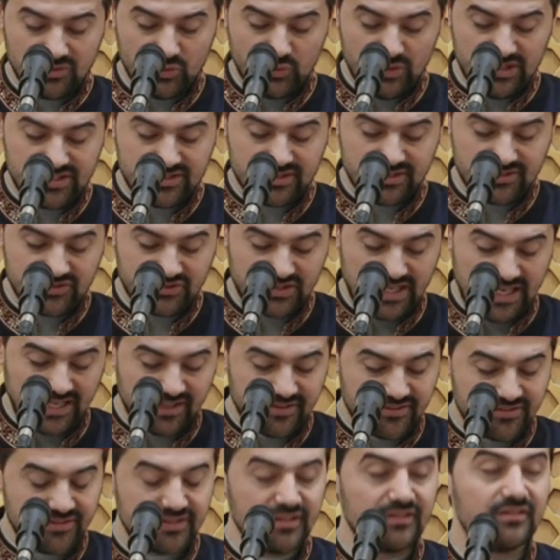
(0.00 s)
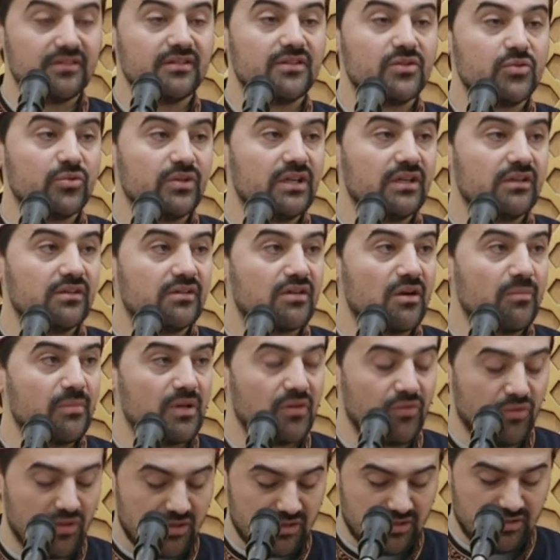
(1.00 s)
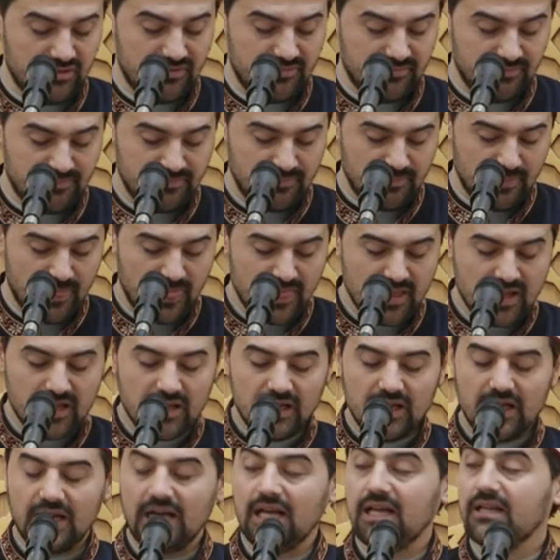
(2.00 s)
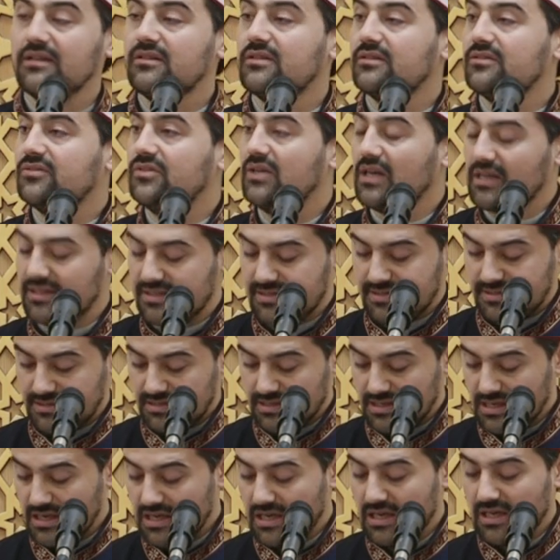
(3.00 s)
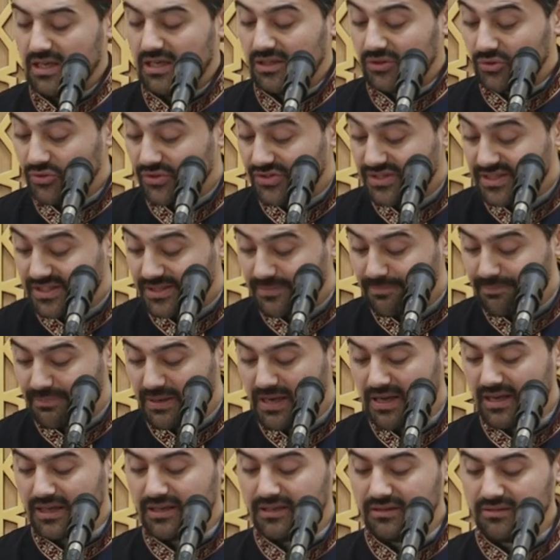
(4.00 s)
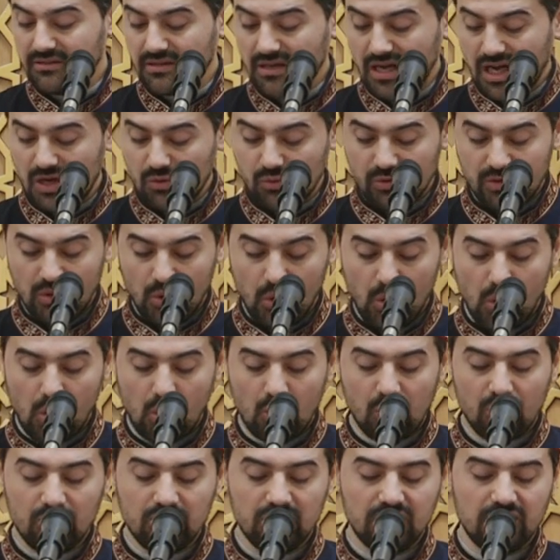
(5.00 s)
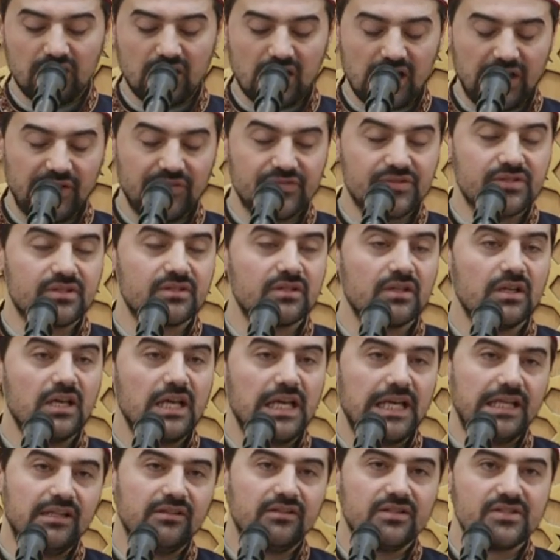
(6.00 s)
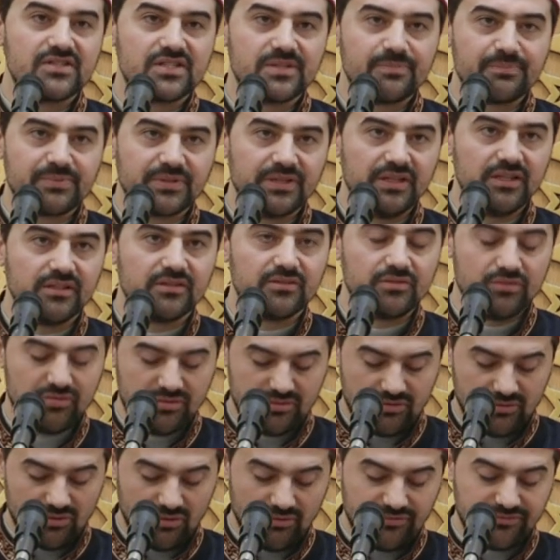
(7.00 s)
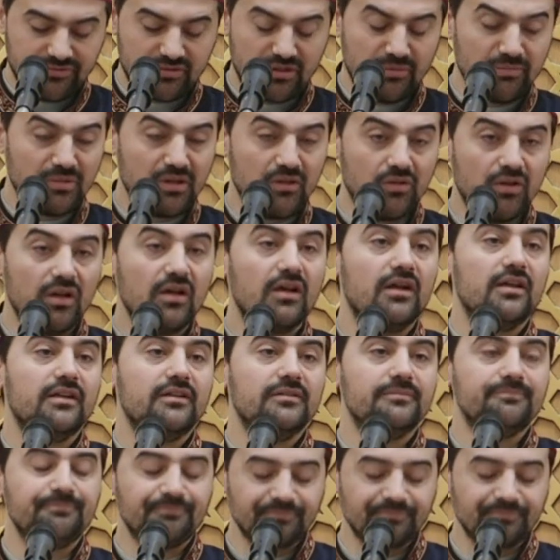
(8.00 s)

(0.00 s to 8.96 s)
we strengthened during Ramadan, and thus to spend our whole lives in the spirit of Ramadan.